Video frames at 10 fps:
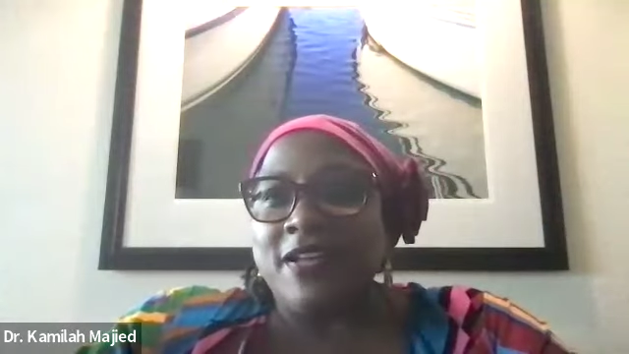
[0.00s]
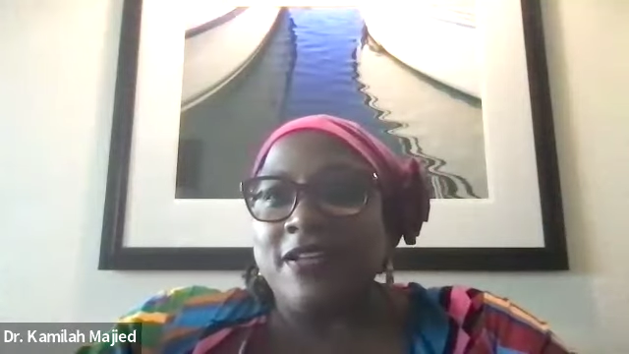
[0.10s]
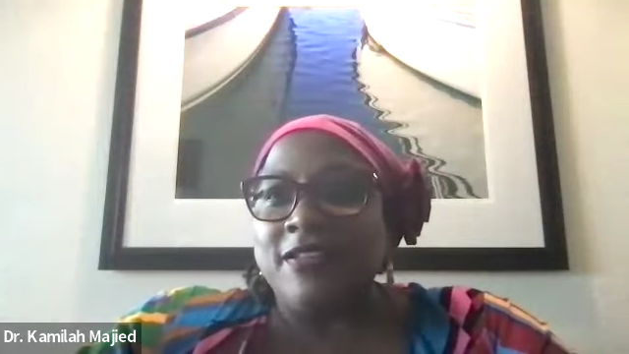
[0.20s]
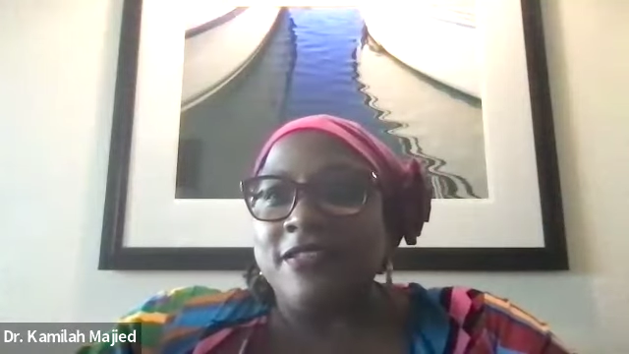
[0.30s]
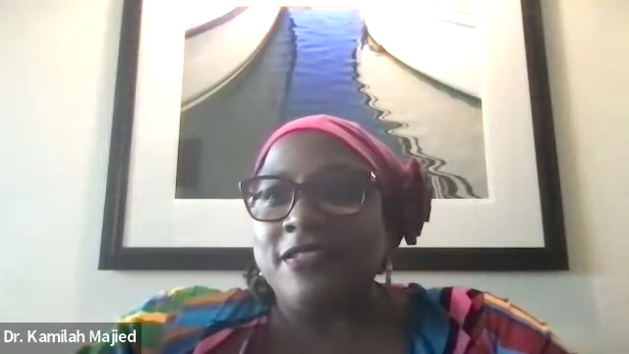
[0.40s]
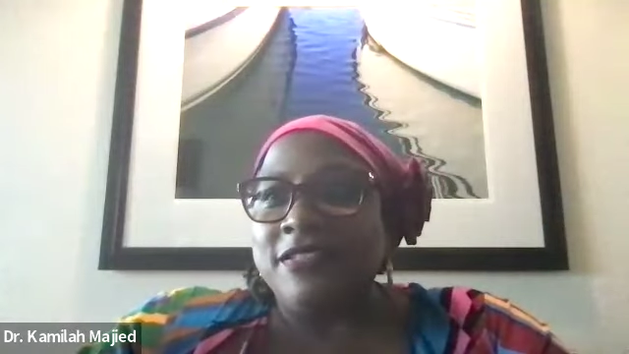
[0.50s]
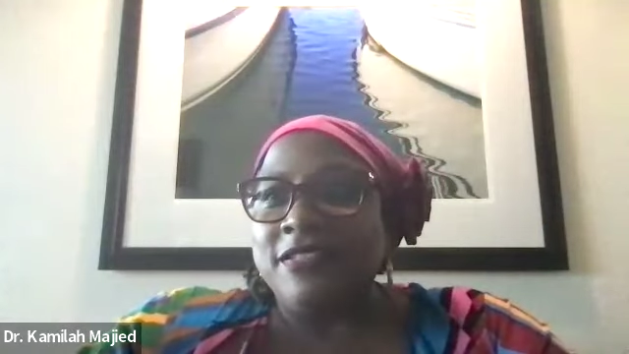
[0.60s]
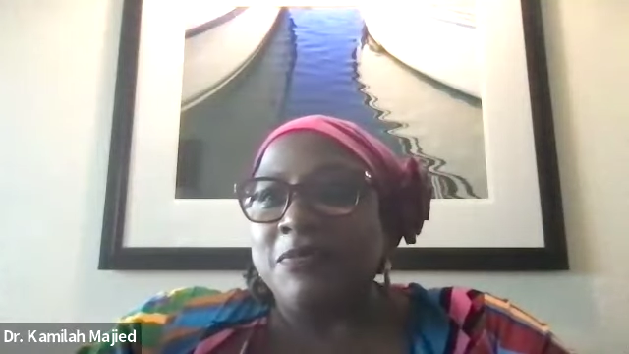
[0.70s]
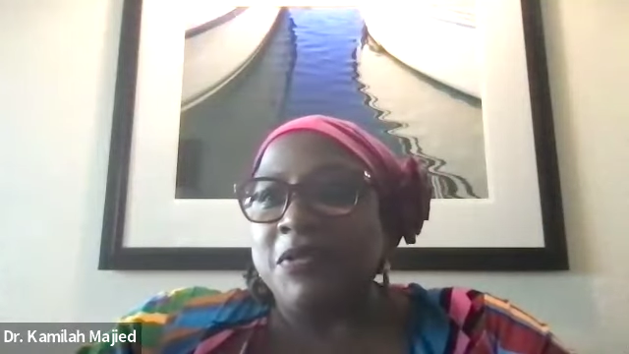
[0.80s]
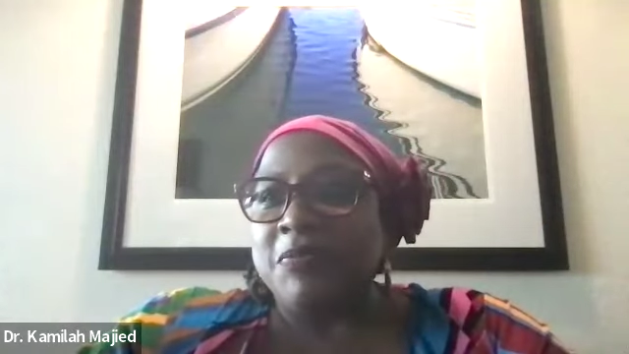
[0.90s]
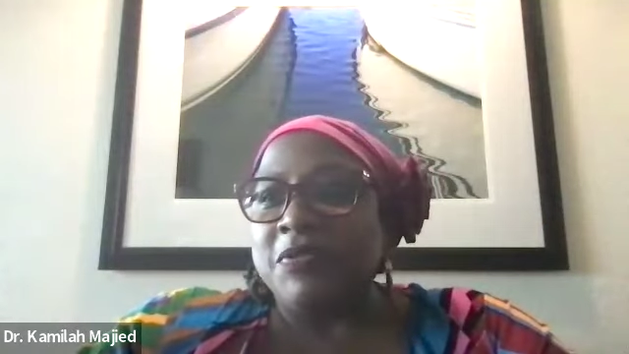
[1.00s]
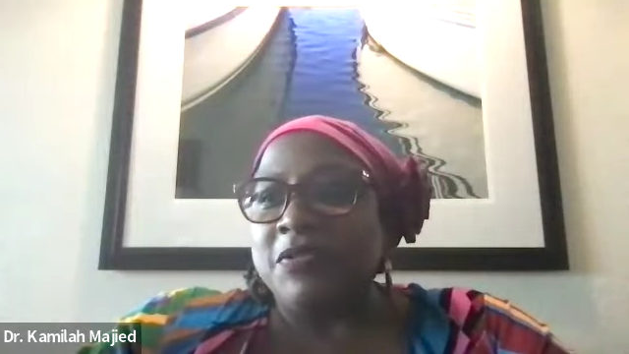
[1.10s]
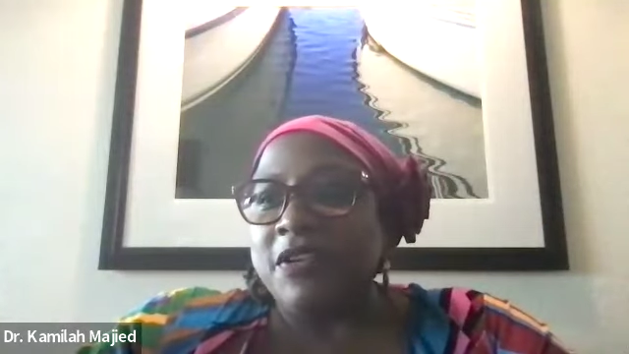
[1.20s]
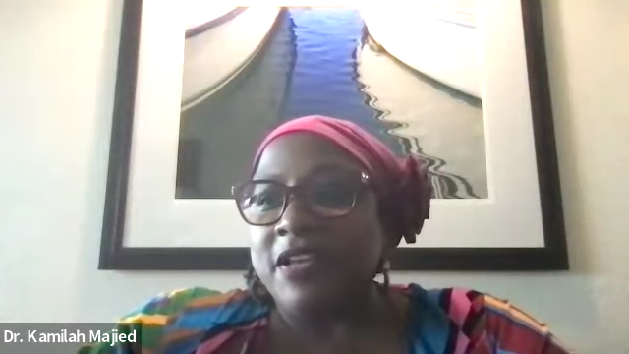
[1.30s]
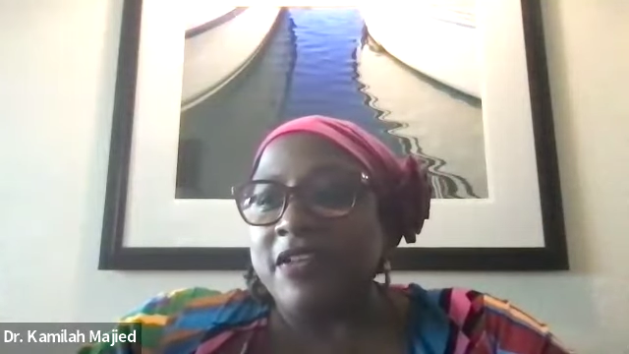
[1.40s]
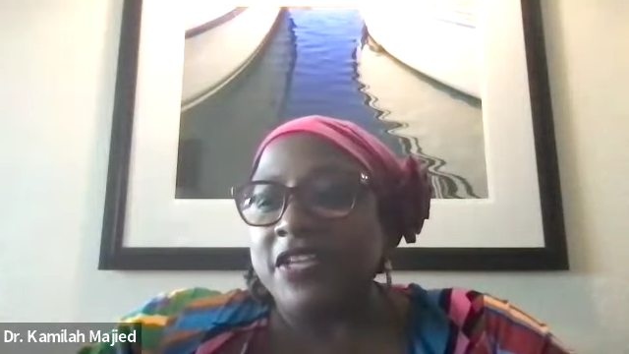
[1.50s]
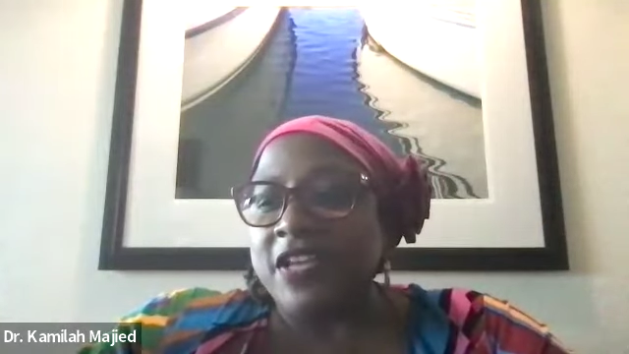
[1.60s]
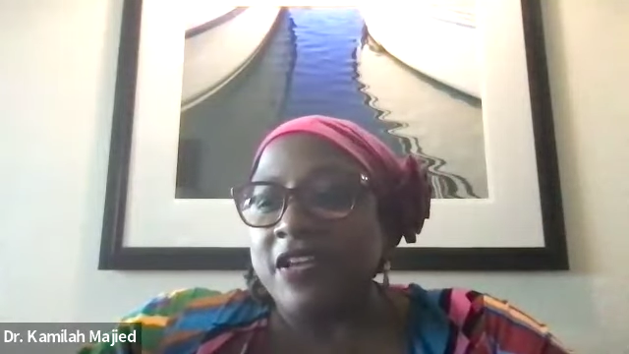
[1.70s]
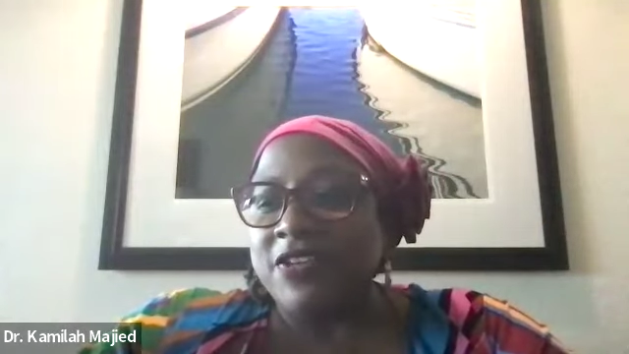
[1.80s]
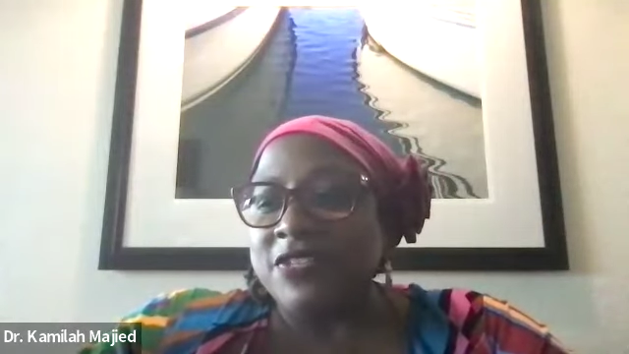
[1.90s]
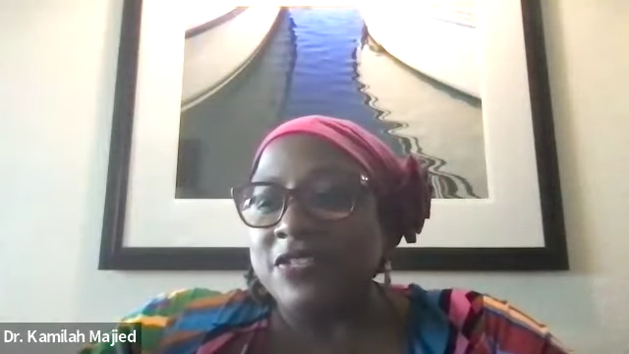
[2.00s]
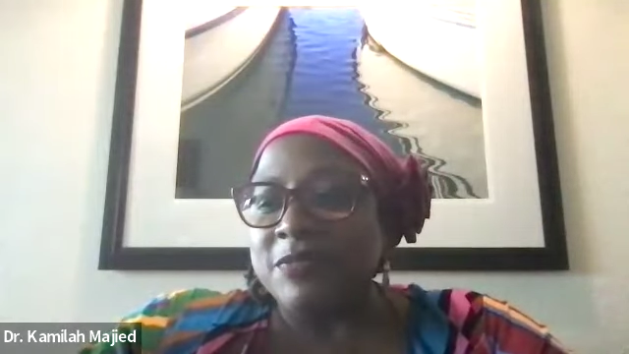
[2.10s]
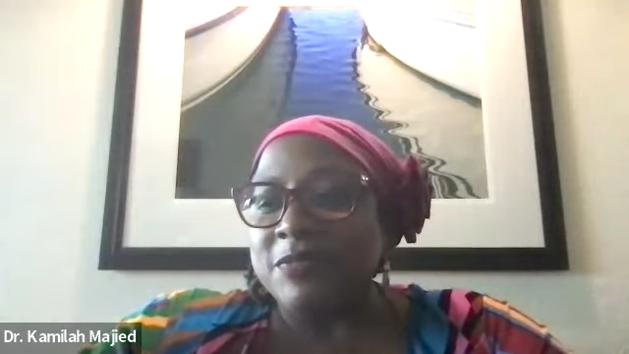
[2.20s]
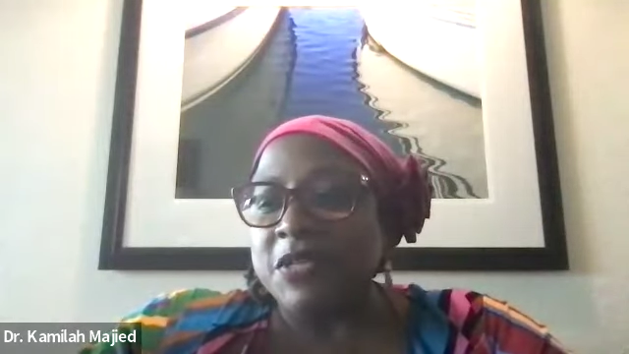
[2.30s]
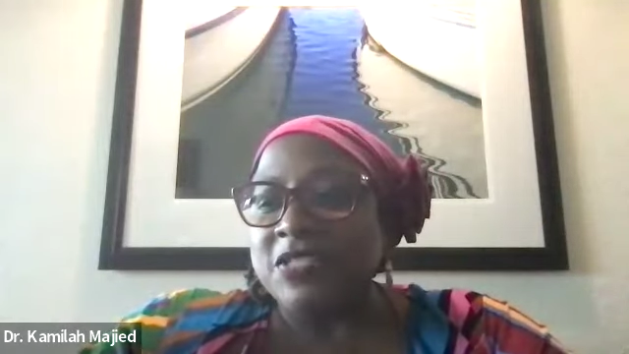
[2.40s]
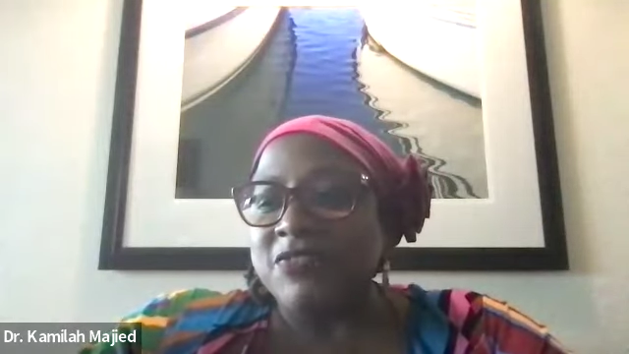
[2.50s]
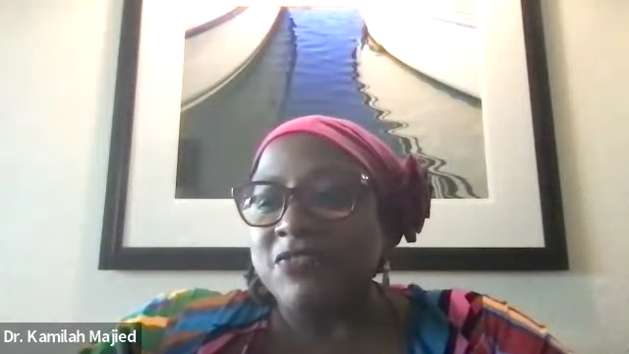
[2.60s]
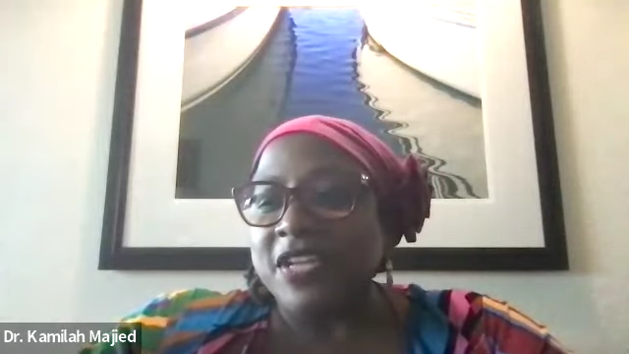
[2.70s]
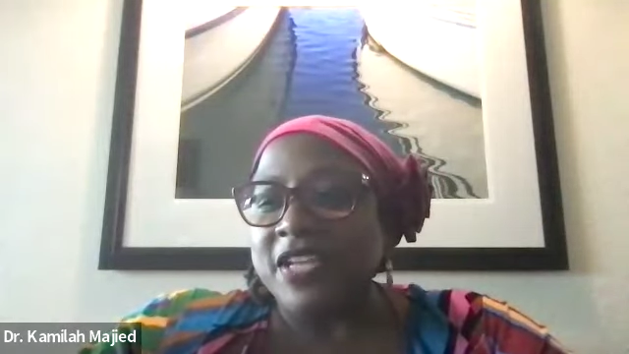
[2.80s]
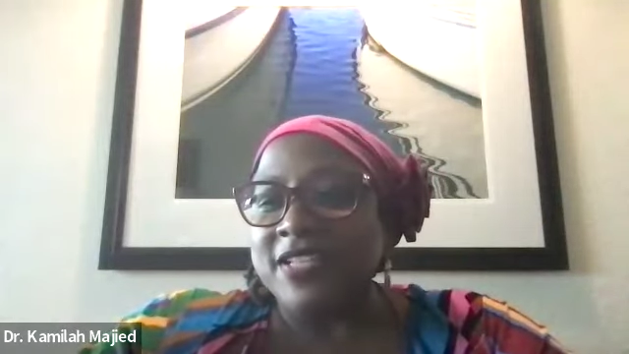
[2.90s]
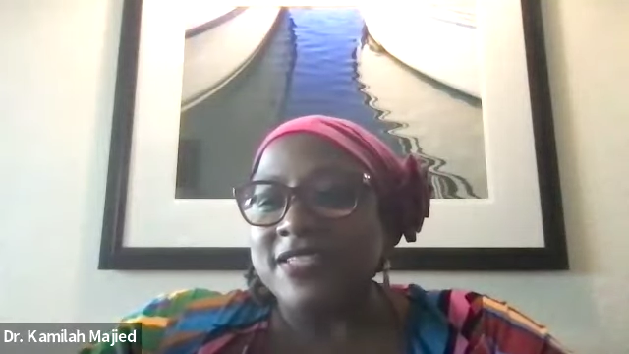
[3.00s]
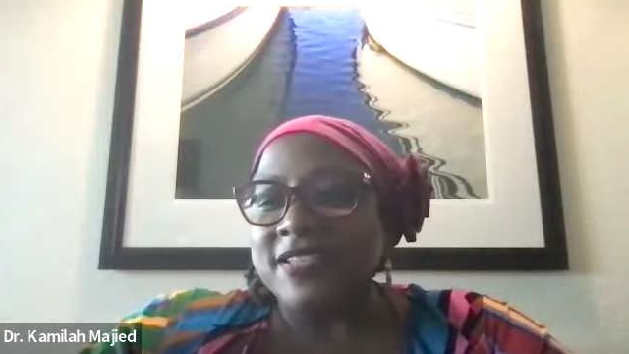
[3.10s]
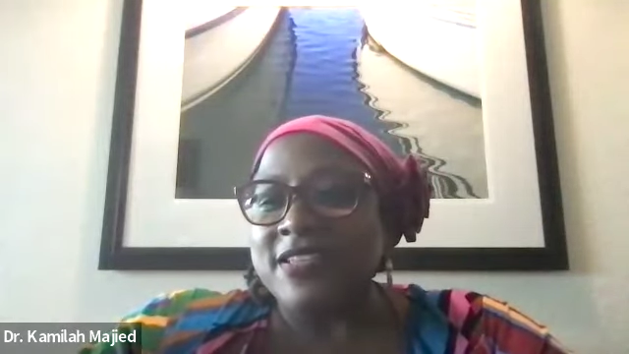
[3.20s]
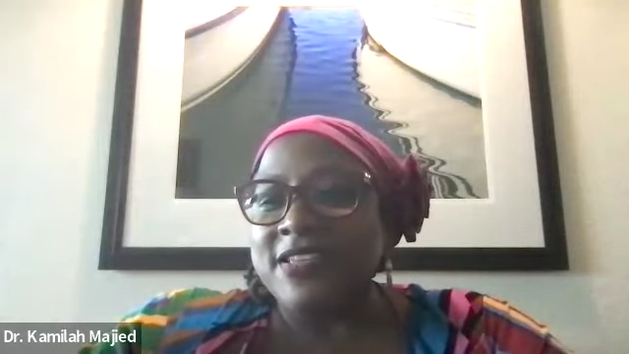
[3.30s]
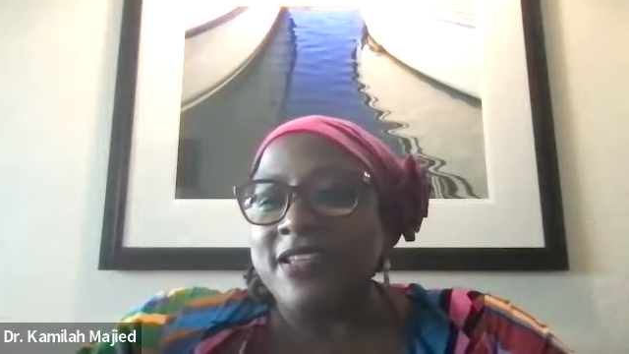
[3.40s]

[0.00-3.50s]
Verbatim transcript: uh, young people are having higher suspension rates.